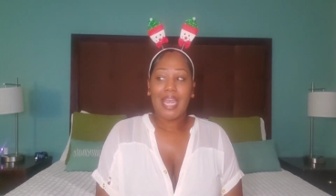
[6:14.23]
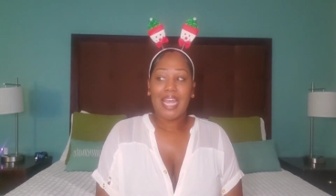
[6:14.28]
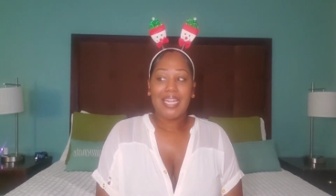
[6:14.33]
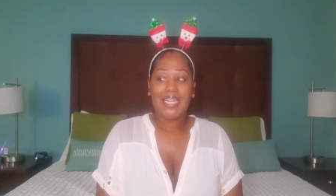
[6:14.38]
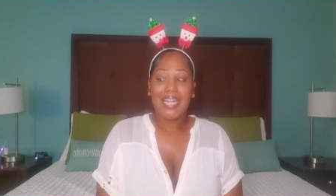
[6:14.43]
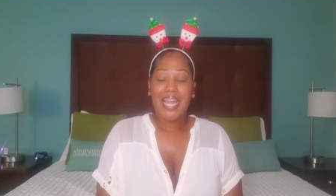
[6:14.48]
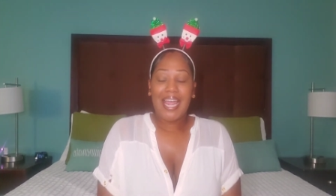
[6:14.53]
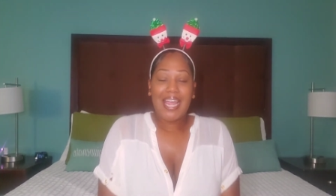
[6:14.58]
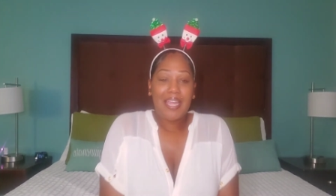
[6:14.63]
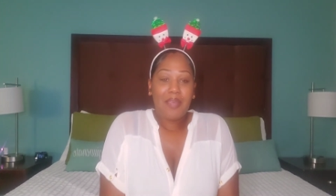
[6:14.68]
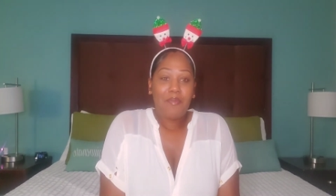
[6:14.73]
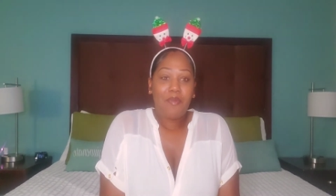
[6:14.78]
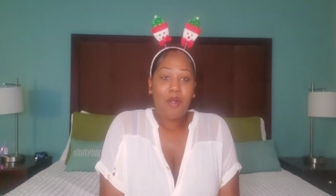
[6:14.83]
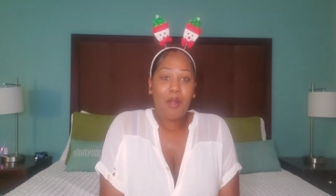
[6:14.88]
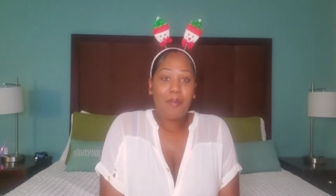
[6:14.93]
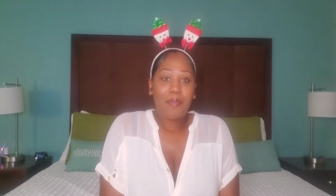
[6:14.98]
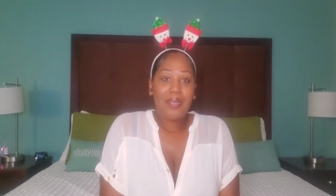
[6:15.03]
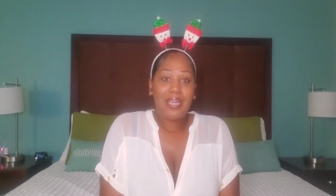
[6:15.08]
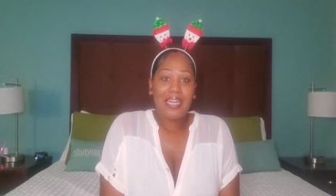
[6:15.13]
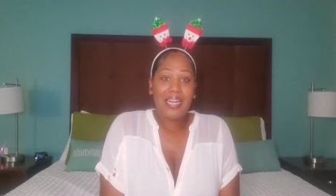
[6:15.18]
that he
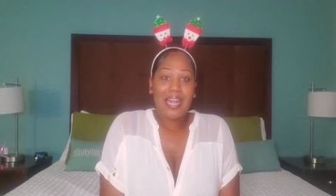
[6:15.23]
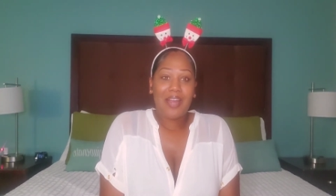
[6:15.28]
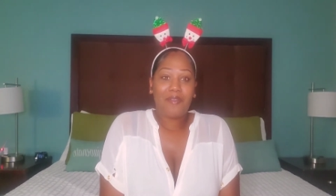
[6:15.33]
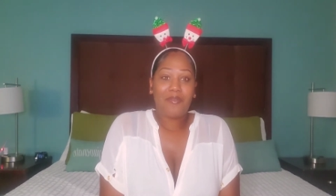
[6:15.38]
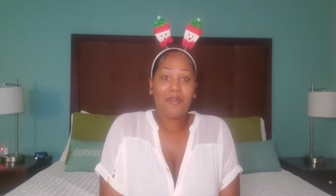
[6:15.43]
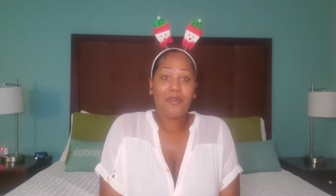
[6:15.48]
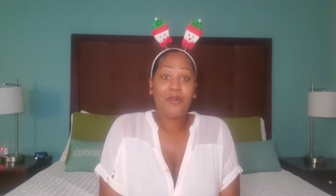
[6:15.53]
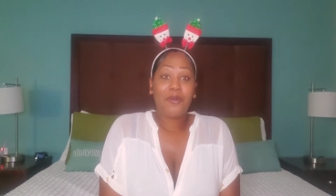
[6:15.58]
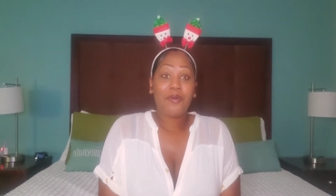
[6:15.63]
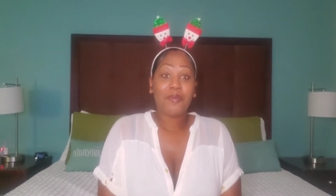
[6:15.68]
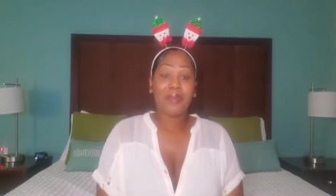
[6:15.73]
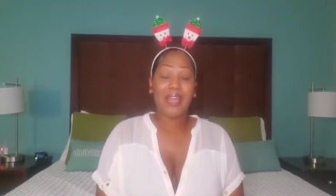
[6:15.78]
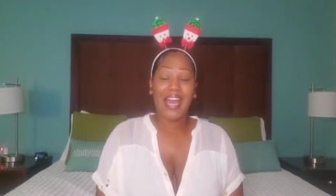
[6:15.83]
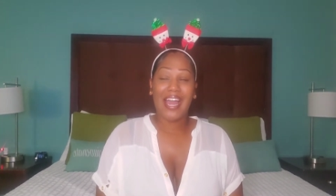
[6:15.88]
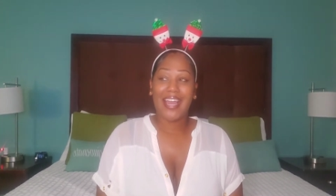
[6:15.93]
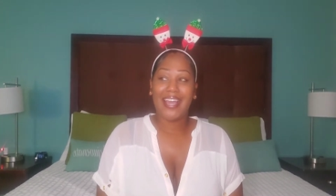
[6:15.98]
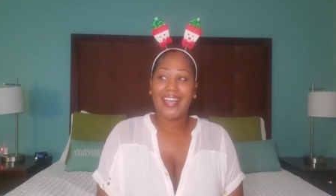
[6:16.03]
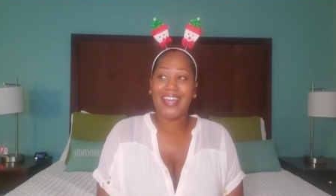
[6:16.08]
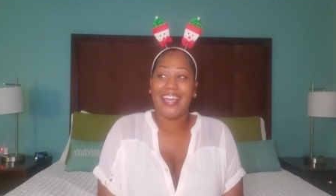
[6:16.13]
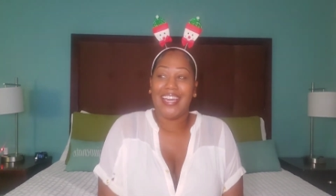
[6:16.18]
brought me in that room.
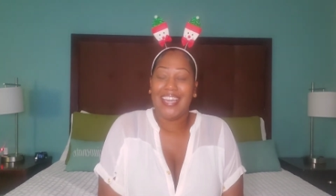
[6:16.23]
Like,